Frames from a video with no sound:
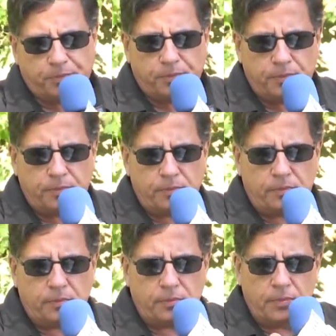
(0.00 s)

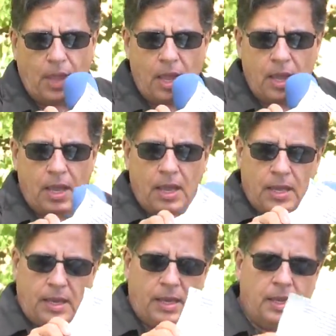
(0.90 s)
Nobody speaks.